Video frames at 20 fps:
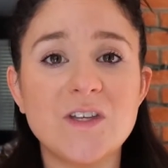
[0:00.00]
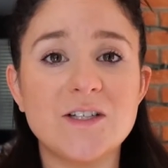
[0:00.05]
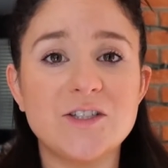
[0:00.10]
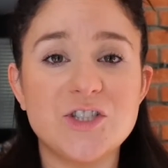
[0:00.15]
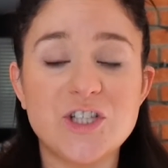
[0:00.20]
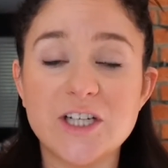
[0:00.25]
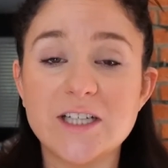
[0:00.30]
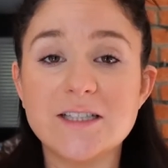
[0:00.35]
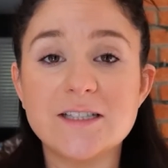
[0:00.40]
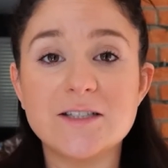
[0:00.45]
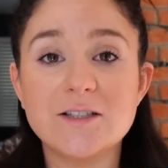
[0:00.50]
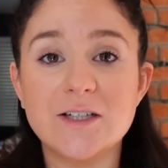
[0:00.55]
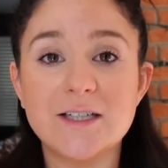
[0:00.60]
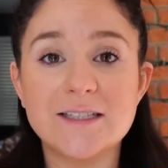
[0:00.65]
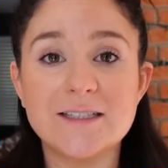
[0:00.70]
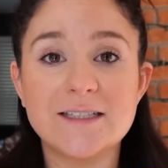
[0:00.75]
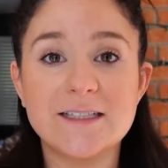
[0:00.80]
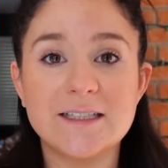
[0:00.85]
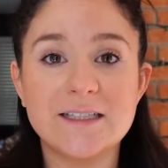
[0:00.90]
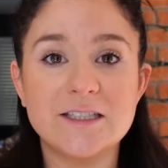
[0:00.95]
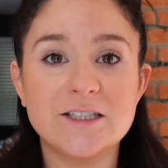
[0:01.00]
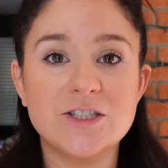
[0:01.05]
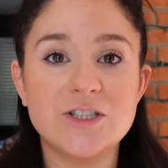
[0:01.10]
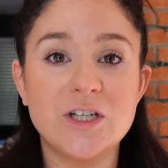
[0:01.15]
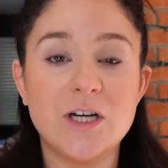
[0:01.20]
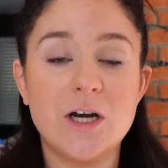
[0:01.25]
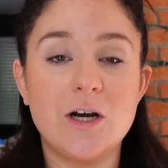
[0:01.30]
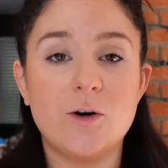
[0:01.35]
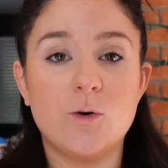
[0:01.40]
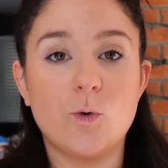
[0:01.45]
chicken sausage,
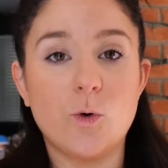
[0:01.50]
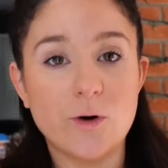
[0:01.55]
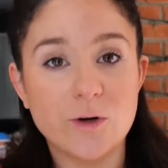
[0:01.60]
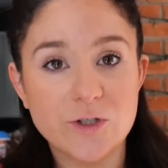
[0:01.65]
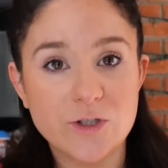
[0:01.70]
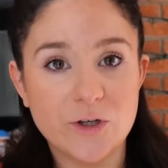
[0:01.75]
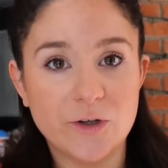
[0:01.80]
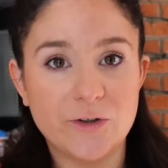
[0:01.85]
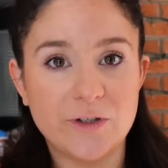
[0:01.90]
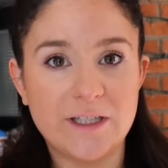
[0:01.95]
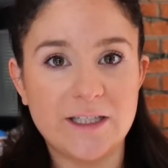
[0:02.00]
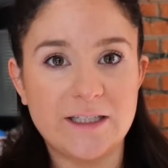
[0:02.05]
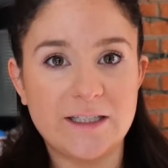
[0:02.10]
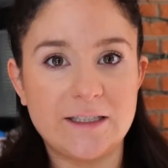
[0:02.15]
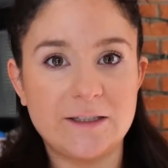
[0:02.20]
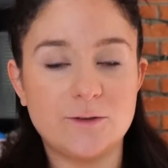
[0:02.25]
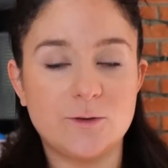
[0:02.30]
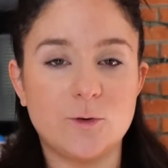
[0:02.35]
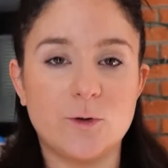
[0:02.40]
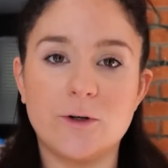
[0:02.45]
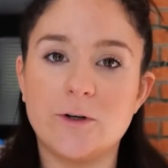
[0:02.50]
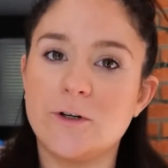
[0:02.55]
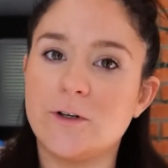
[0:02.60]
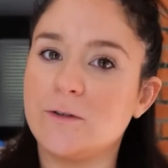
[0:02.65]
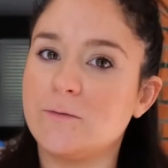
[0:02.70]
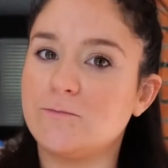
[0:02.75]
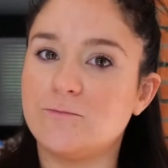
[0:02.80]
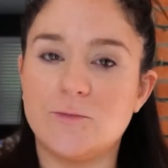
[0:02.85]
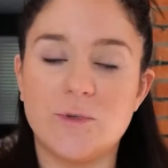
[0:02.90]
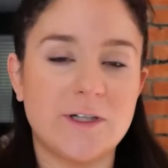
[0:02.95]
or turkey,
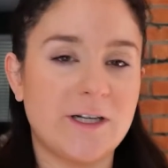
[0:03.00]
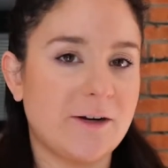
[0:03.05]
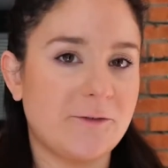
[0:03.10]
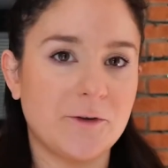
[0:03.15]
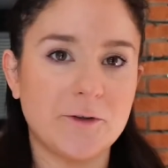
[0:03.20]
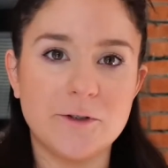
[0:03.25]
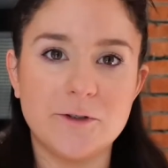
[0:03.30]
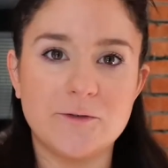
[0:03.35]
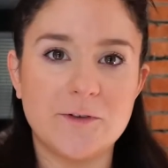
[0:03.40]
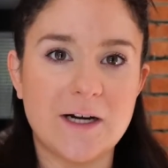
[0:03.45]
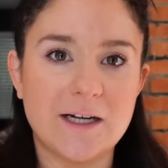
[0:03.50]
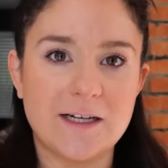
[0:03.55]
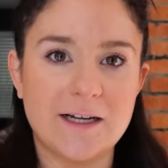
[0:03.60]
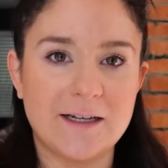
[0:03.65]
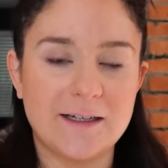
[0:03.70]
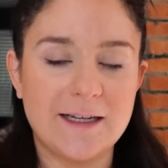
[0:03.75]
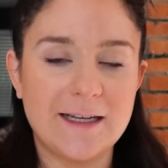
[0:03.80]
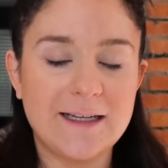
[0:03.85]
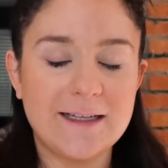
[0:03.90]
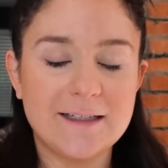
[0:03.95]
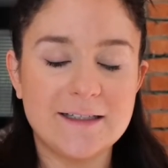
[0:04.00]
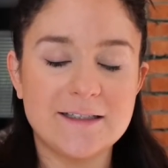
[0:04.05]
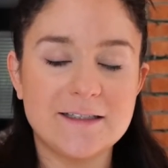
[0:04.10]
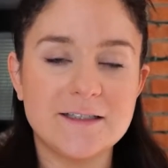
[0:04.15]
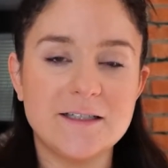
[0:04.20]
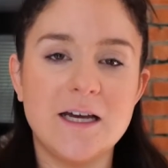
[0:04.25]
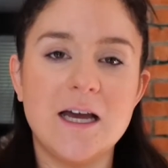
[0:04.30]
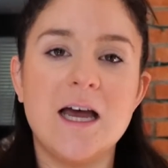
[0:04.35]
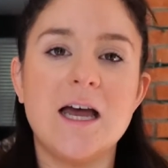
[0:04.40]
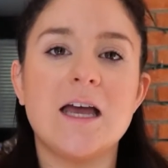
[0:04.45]
or whatever you've got on
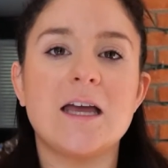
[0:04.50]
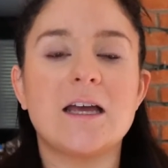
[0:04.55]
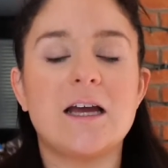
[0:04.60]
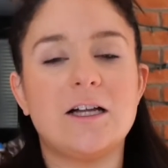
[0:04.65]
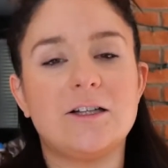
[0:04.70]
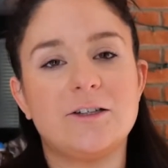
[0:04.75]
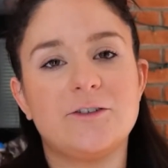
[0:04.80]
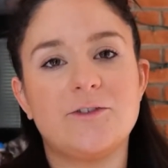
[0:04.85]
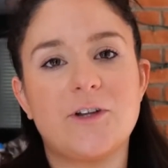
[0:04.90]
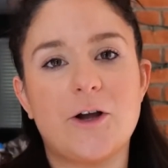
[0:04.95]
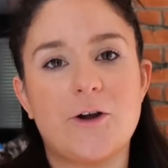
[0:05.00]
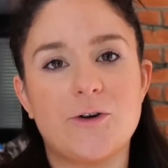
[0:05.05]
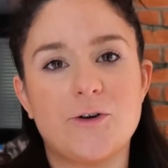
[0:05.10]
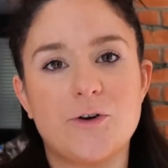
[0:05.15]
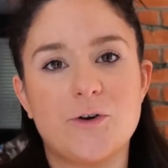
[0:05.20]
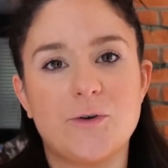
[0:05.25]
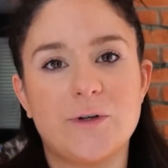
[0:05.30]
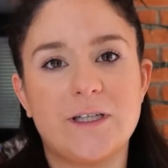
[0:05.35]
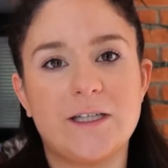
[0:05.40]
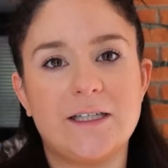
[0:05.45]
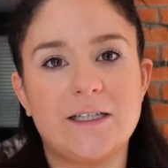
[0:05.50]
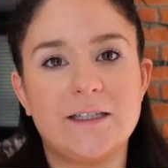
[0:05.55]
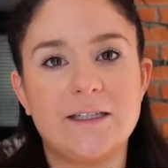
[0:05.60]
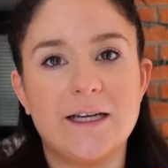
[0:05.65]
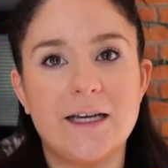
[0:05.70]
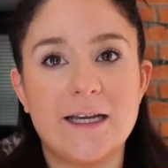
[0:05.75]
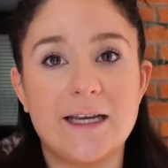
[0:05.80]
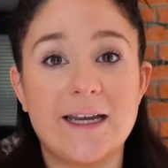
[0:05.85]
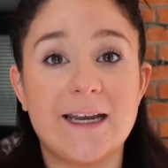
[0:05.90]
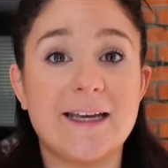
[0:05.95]
hand, cauliflower gnocchi,
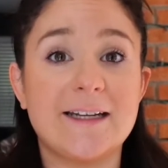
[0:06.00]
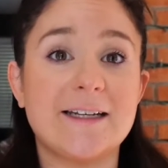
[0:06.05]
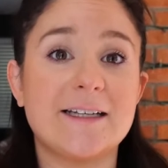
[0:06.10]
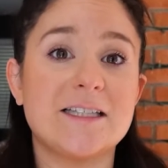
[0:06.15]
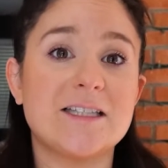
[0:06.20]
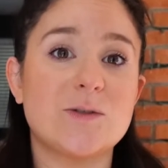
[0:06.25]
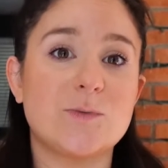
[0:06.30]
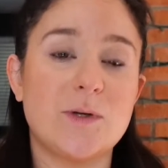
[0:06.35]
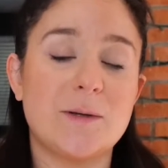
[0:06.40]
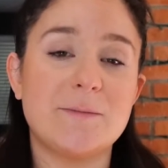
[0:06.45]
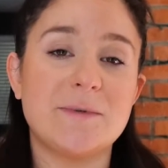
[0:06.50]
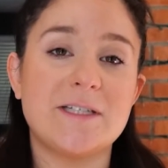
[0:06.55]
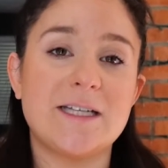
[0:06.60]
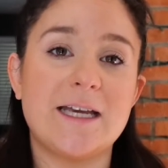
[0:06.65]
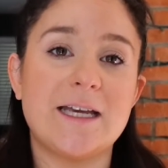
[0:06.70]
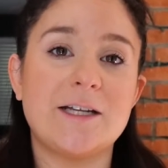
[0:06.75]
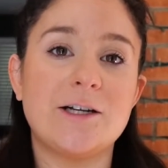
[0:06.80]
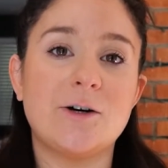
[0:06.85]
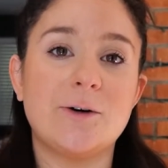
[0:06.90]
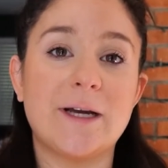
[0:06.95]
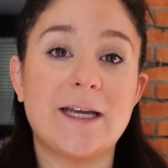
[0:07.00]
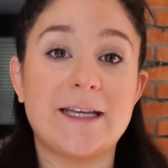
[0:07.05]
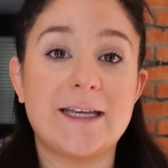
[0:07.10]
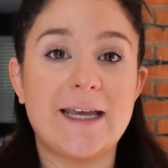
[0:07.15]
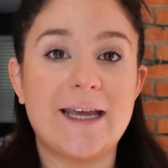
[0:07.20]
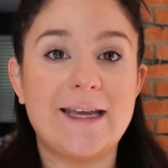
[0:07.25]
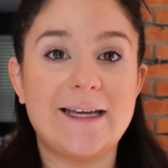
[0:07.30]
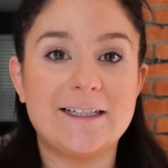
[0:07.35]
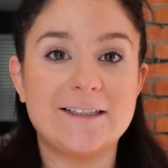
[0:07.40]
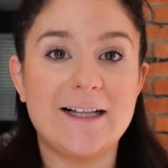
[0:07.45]
and a sweet potato and
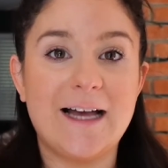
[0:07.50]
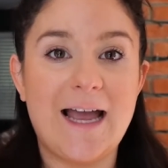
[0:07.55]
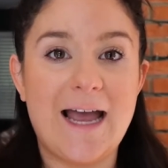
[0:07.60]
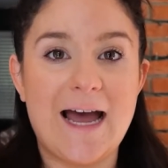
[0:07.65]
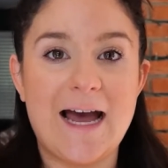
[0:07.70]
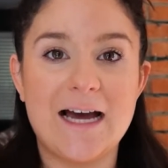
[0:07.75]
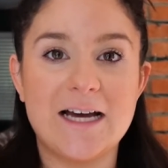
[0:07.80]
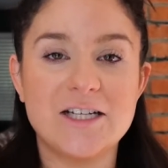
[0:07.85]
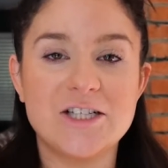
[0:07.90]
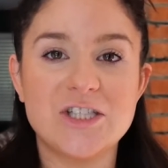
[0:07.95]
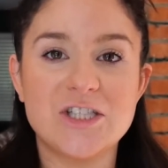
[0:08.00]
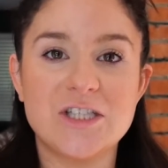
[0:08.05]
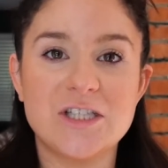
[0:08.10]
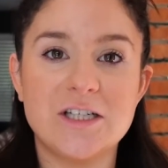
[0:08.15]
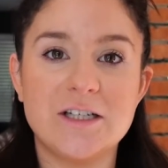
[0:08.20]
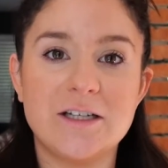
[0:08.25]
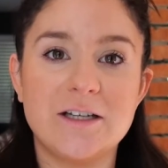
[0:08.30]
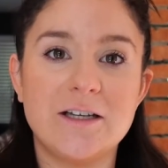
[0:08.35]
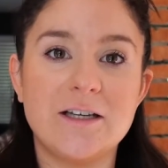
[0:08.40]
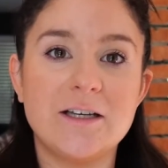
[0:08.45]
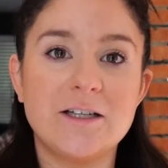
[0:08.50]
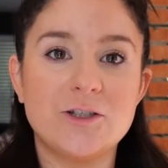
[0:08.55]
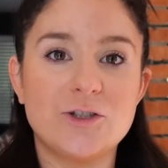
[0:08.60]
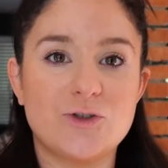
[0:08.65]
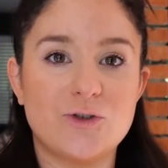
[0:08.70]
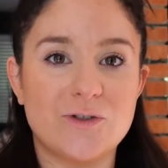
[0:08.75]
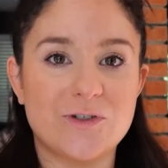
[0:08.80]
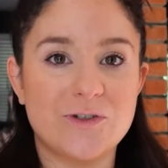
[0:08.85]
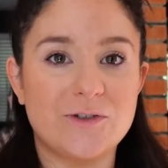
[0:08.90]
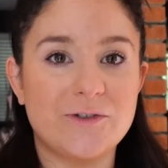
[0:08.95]
kale hash.
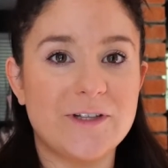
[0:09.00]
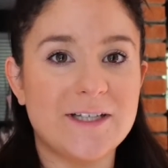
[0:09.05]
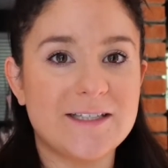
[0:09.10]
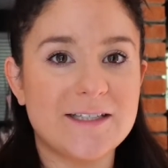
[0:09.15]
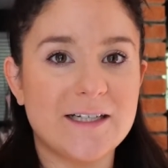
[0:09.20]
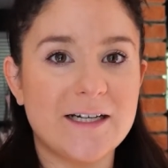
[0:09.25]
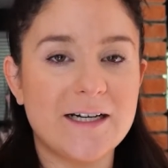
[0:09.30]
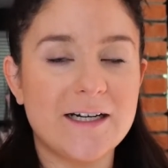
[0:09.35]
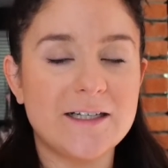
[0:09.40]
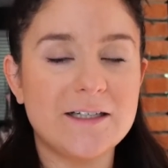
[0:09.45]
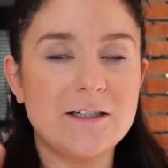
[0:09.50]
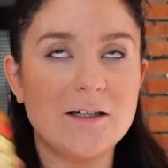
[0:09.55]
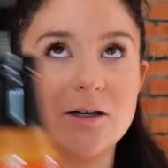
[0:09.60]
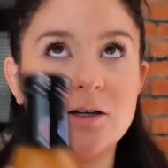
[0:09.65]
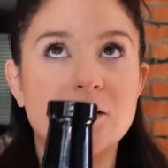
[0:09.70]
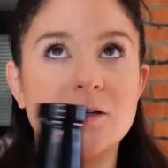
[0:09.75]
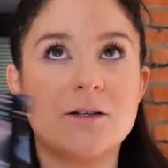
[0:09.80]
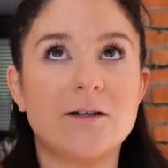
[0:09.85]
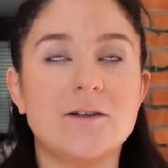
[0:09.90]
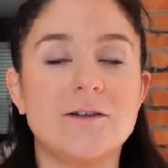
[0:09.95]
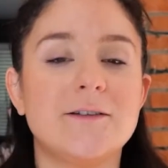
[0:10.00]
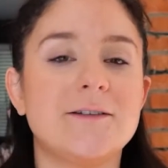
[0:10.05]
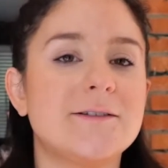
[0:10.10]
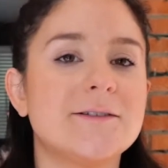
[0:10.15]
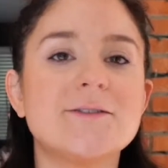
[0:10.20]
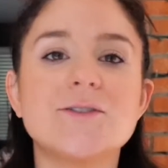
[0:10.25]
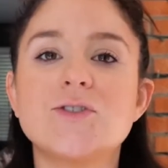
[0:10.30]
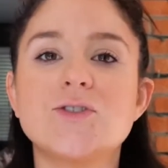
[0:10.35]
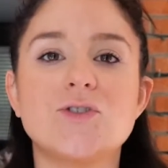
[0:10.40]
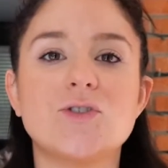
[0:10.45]
Drizzle this on.
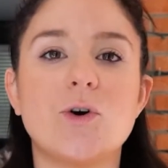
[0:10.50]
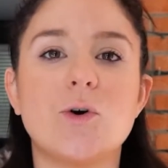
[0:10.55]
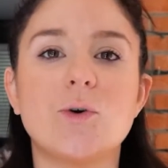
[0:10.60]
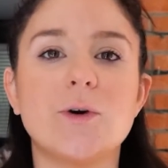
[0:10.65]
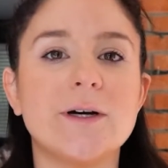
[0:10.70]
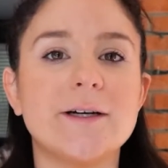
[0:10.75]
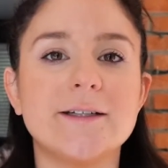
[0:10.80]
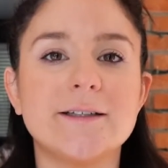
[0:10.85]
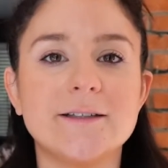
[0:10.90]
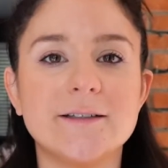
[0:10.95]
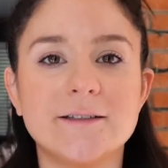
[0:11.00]
So good.